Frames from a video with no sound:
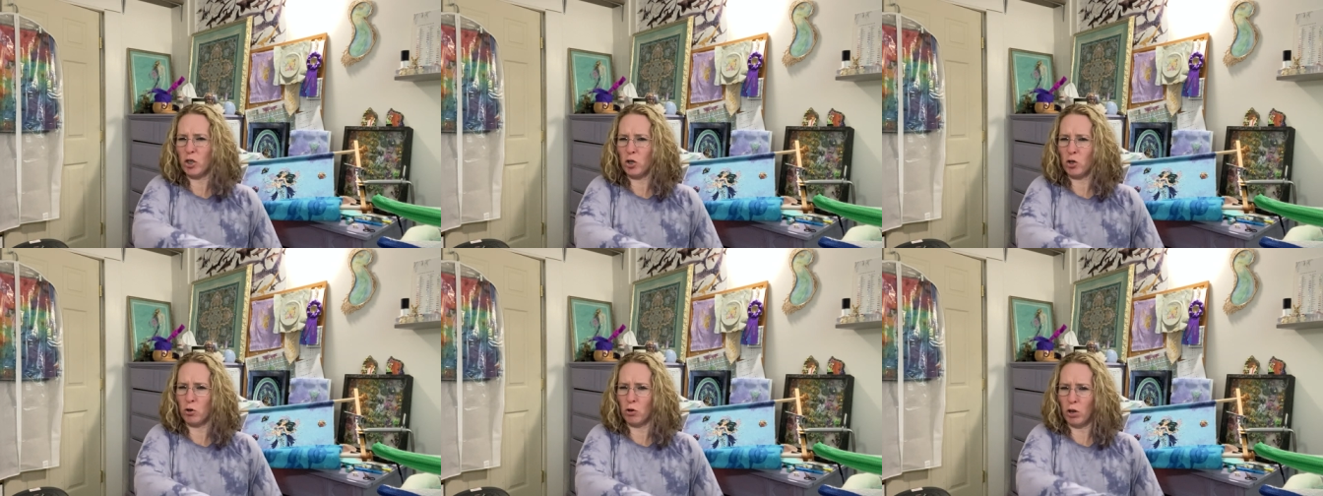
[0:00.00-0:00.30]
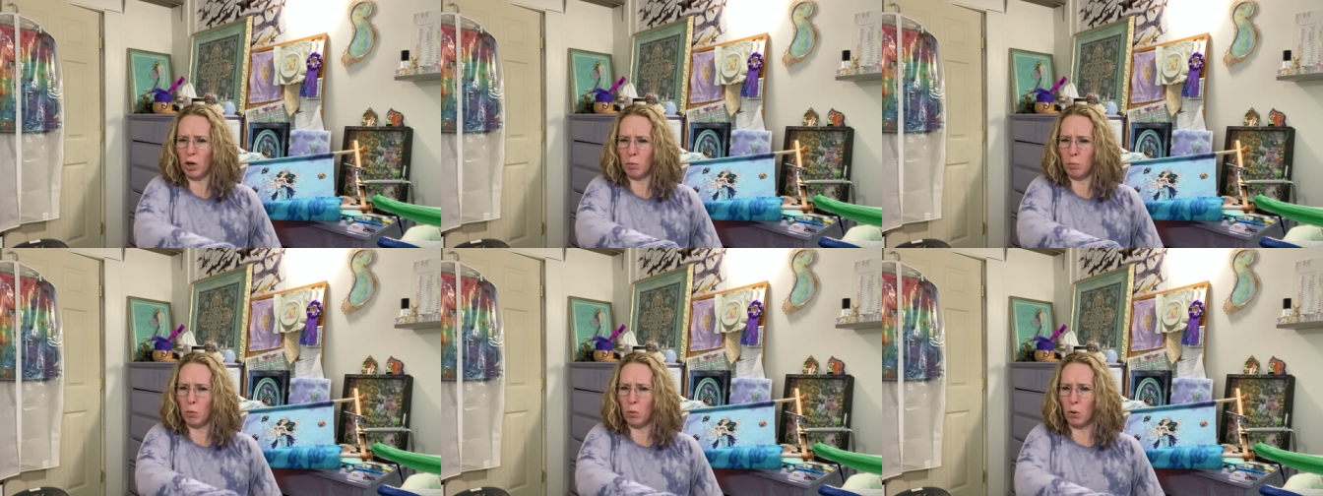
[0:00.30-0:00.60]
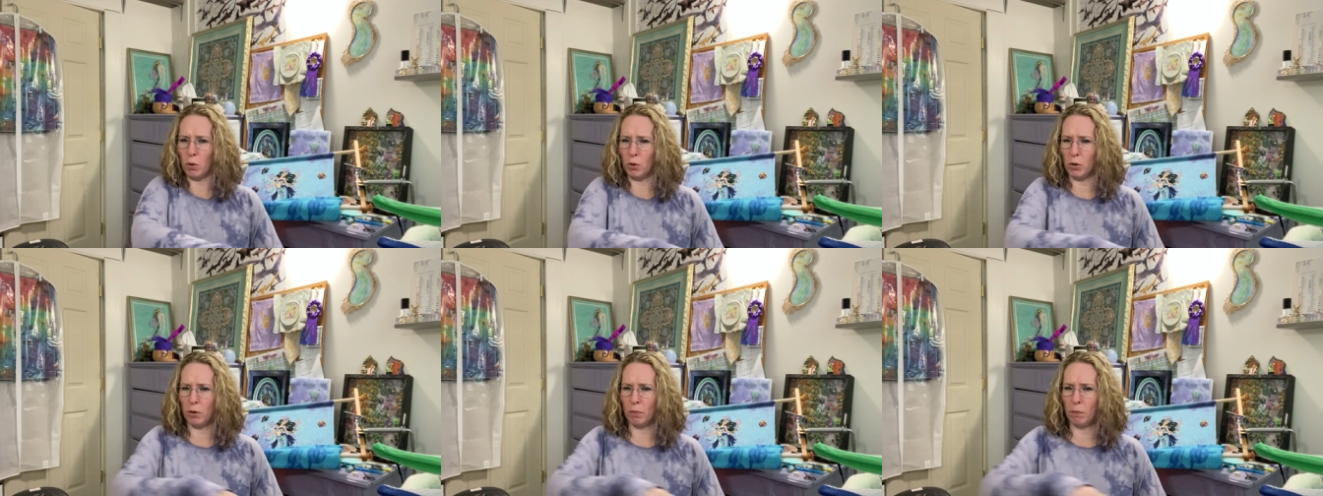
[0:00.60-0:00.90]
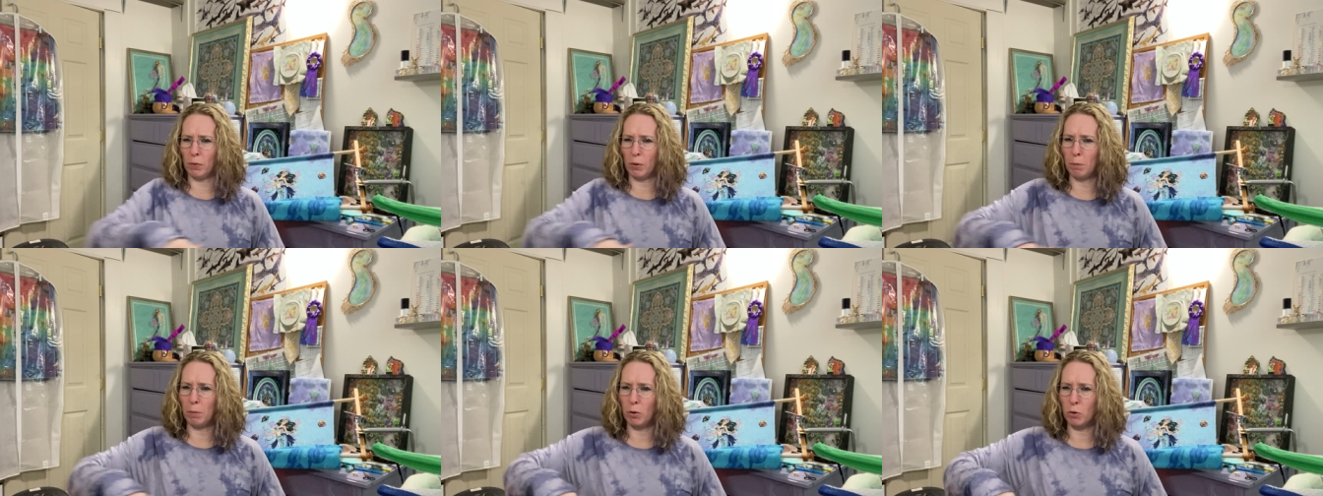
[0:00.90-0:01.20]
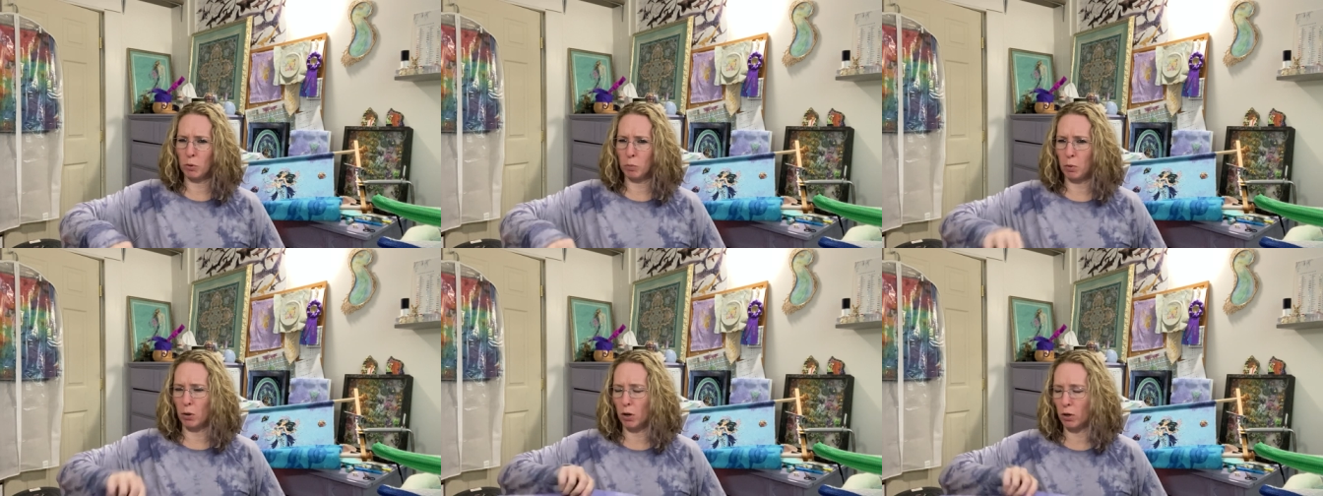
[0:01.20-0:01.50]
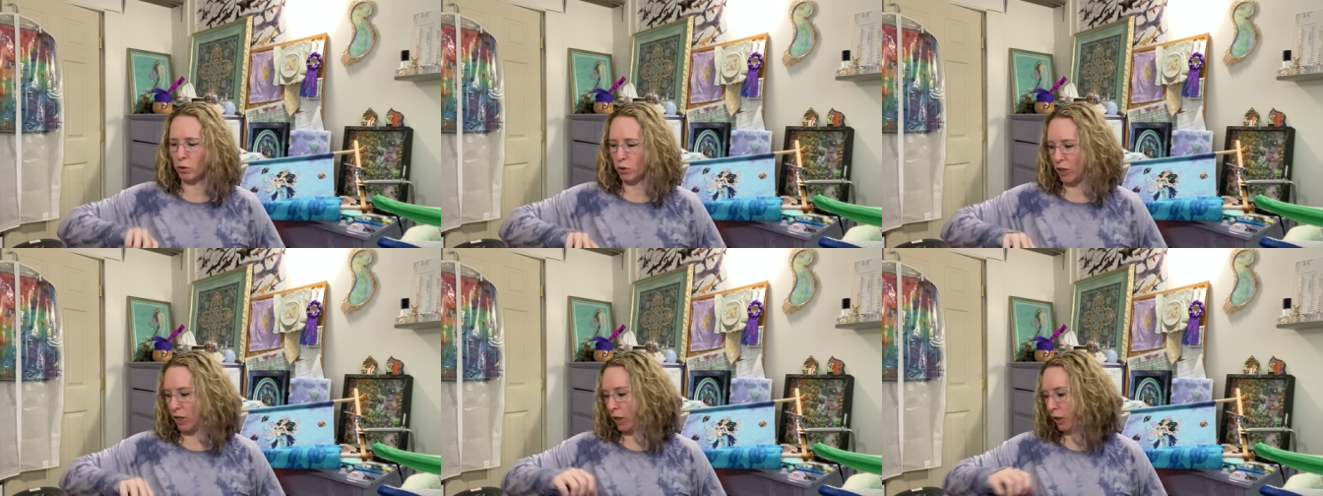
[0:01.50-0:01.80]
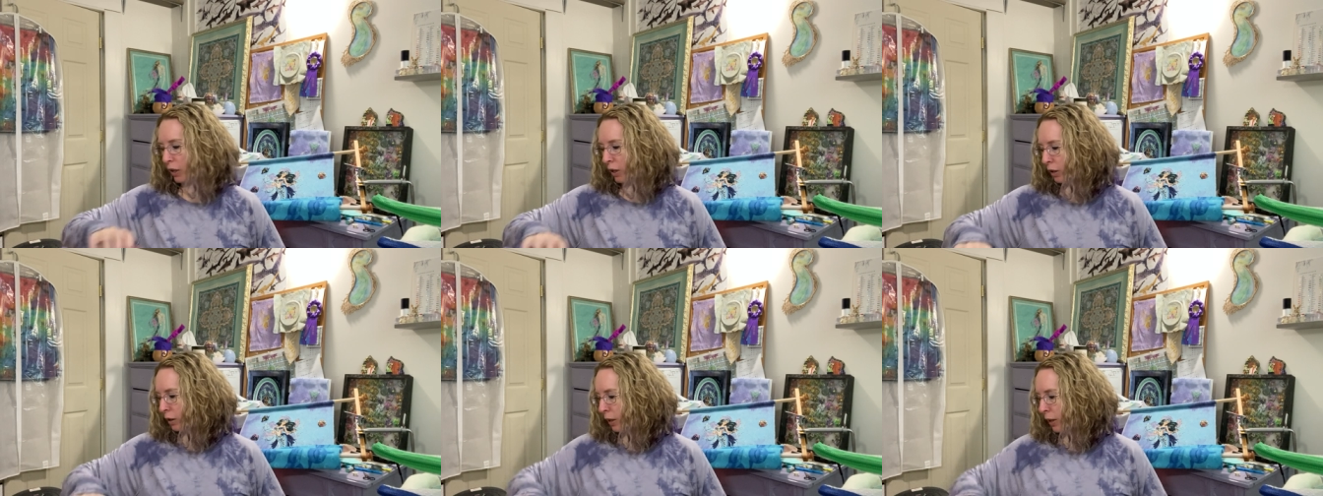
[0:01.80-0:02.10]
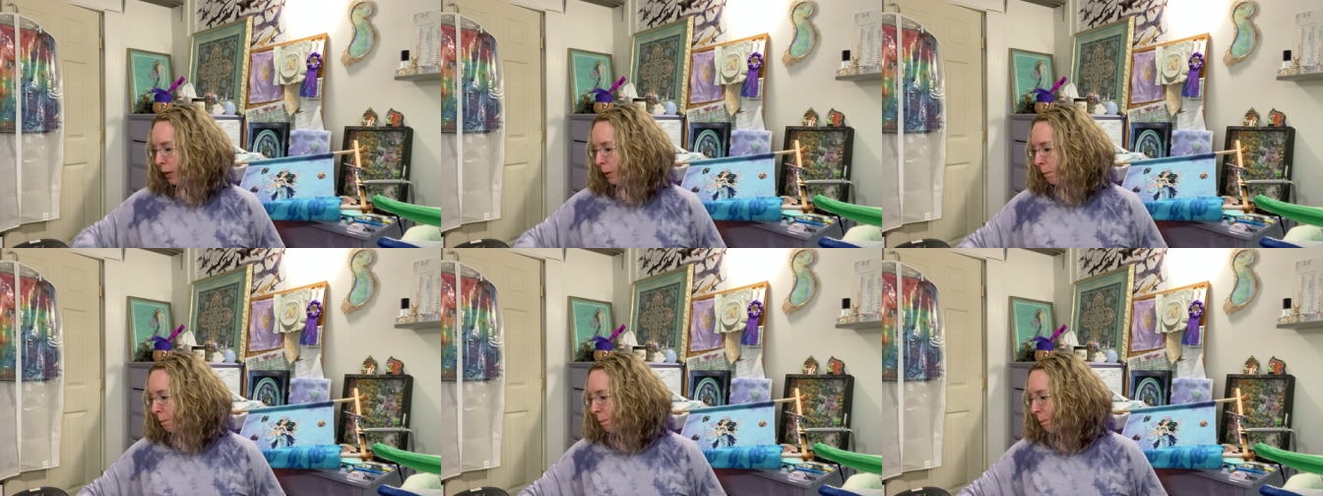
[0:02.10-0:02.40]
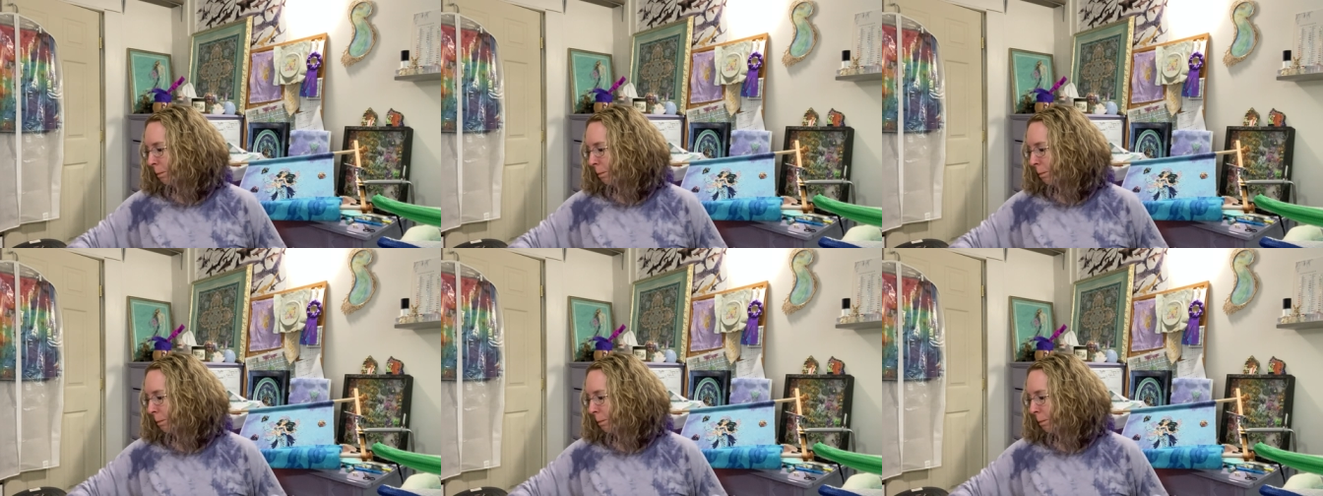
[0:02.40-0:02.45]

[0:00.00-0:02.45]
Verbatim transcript: struck border for the most part, technically.